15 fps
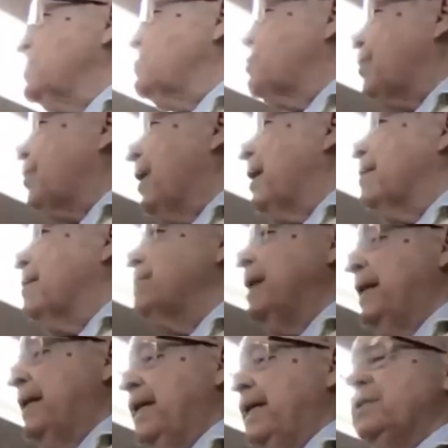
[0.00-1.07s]
prayer
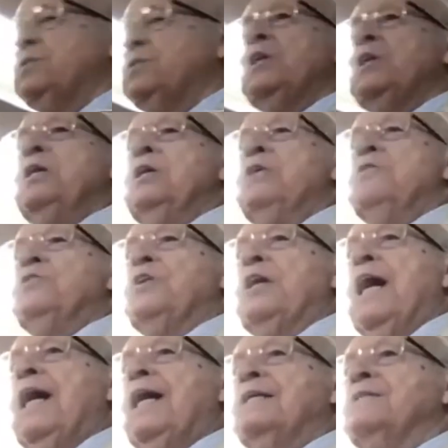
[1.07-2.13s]
meetings. She
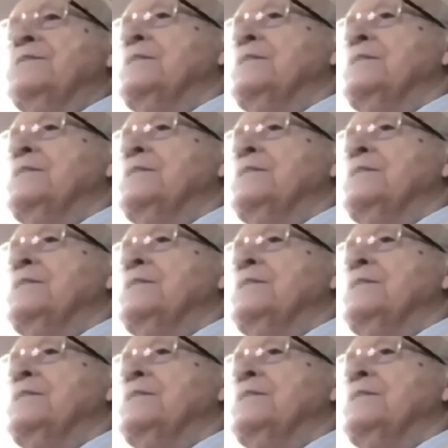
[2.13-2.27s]
has